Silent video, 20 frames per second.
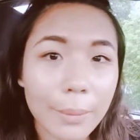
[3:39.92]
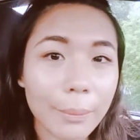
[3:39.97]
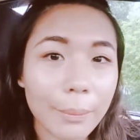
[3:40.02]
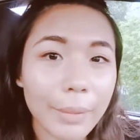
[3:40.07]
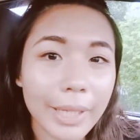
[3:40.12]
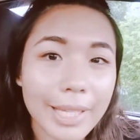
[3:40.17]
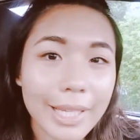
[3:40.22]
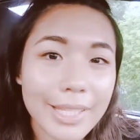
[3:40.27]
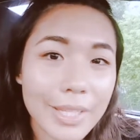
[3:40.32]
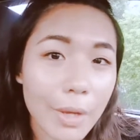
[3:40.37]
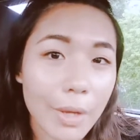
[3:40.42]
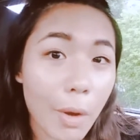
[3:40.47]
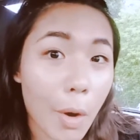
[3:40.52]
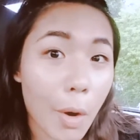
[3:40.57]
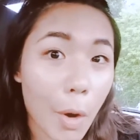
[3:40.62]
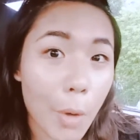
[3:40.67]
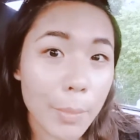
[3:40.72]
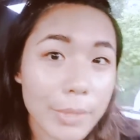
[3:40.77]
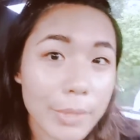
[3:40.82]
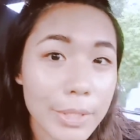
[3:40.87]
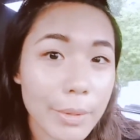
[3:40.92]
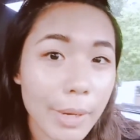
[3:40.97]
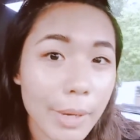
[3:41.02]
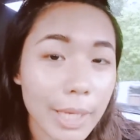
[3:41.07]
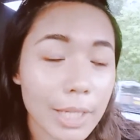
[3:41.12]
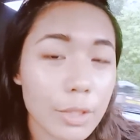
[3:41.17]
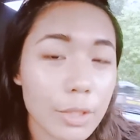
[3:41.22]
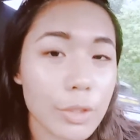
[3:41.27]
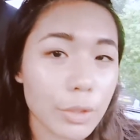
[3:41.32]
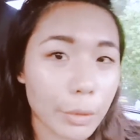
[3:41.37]
But let's go home so
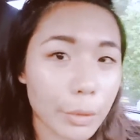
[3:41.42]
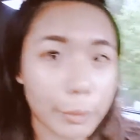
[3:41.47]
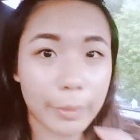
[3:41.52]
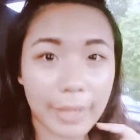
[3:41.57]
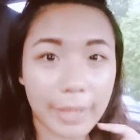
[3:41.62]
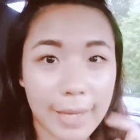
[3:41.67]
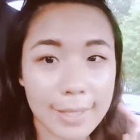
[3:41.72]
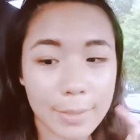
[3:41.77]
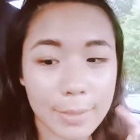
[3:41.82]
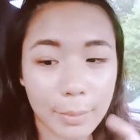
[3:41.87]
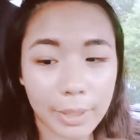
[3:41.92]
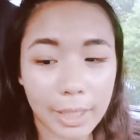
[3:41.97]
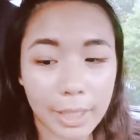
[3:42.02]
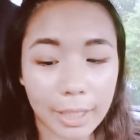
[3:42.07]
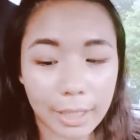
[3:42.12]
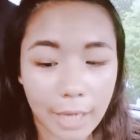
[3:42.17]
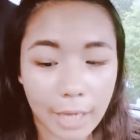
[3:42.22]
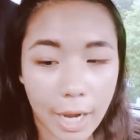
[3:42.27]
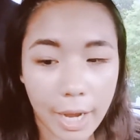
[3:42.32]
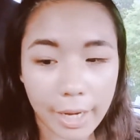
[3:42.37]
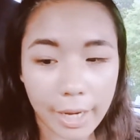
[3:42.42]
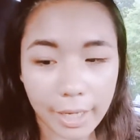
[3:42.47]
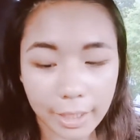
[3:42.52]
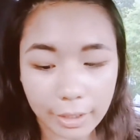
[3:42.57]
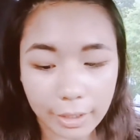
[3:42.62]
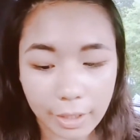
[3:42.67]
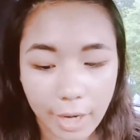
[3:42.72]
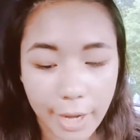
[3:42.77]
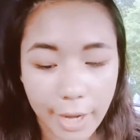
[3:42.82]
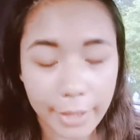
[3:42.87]
I can show you guys what I got.
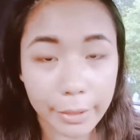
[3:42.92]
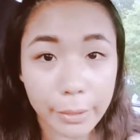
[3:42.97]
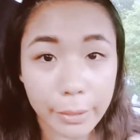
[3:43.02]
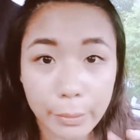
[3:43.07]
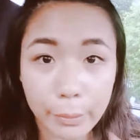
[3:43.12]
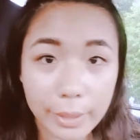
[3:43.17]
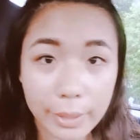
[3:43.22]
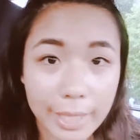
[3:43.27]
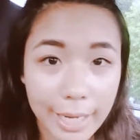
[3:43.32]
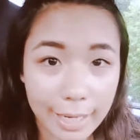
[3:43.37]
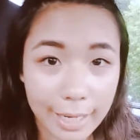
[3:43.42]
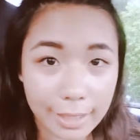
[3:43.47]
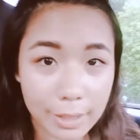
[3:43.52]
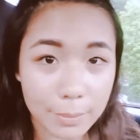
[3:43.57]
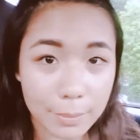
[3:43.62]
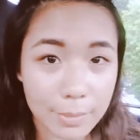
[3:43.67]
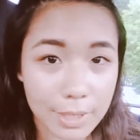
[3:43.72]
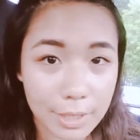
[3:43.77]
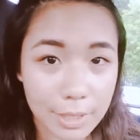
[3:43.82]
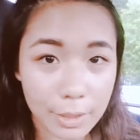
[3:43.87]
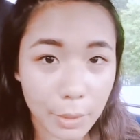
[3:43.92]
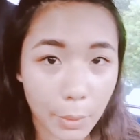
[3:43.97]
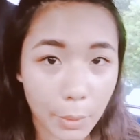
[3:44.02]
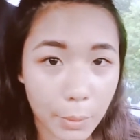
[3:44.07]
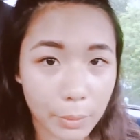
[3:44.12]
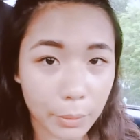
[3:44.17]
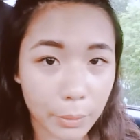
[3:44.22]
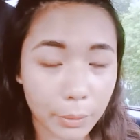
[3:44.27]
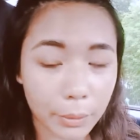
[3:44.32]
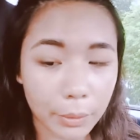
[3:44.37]
I got 3 items in
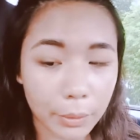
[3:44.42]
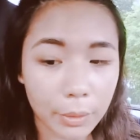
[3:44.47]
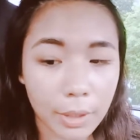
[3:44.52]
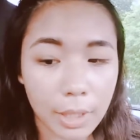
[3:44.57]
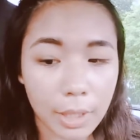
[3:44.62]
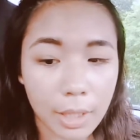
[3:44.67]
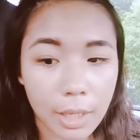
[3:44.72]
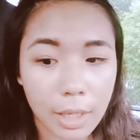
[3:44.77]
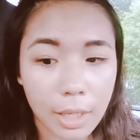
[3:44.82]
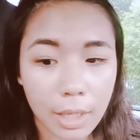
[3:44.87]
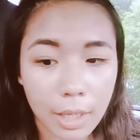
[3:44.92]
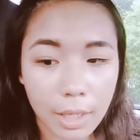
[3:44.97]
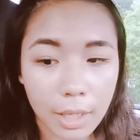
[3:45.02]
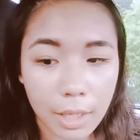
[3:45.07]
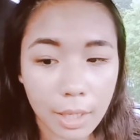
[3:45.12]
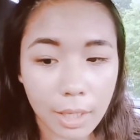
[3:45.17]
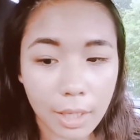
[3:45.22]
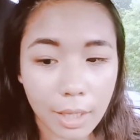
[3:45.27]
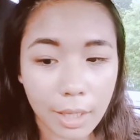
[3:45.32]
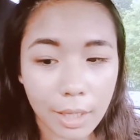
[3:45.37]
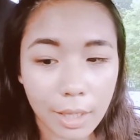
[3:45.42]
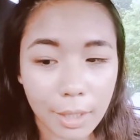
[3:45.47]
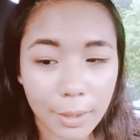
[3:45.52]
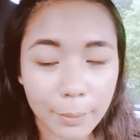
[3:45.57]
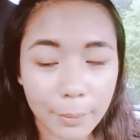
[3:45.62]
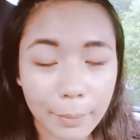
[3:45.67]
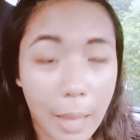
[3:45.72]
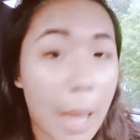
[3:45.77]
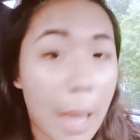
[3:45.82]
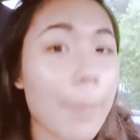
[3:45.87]
total.
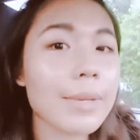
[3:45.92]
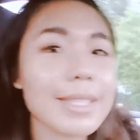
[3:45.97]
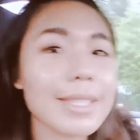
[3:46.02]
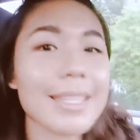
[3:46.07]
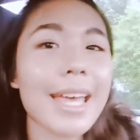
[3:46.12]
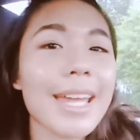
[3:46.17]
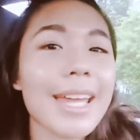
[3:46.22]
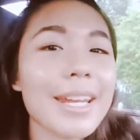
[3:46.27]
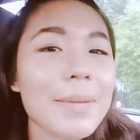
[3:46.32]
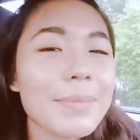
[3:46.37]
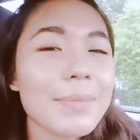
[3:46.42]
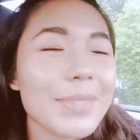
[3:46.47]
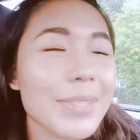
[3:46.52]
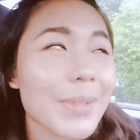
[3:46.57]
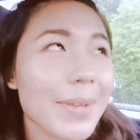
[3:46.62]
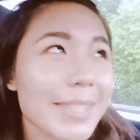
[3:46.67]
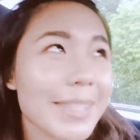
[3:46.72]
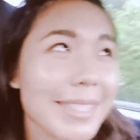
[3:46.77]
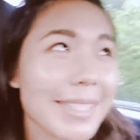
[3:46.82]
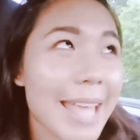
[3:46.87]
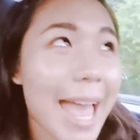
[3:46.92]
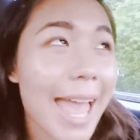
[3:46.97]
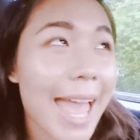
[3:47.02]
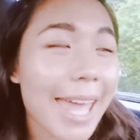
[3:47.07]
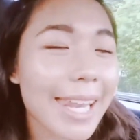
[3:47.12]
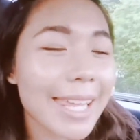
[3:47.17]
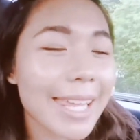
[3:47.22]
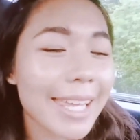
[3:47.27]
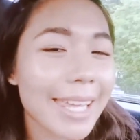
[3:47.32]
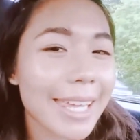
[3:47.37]
I'm excited. I'm so
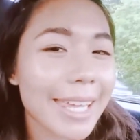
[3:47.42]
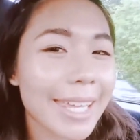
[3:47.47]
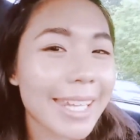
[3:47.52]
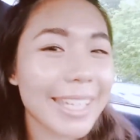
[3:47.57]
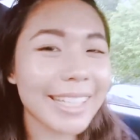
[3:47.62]
excited.